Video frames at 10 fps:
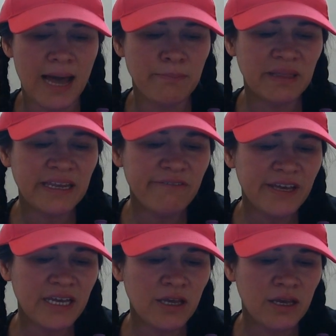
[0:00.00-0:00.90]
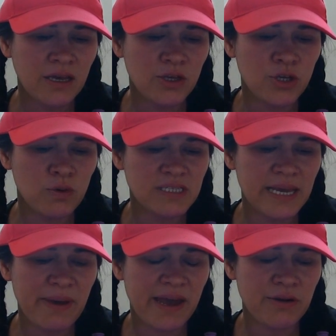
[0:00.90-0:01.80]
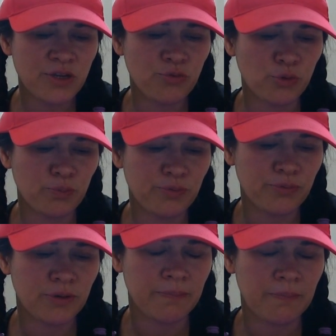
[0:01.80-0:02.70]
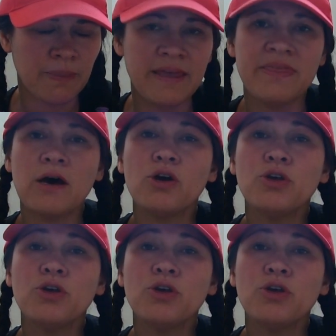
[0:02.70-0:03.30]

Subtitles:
I'm leaving USA Parrot Group. Now,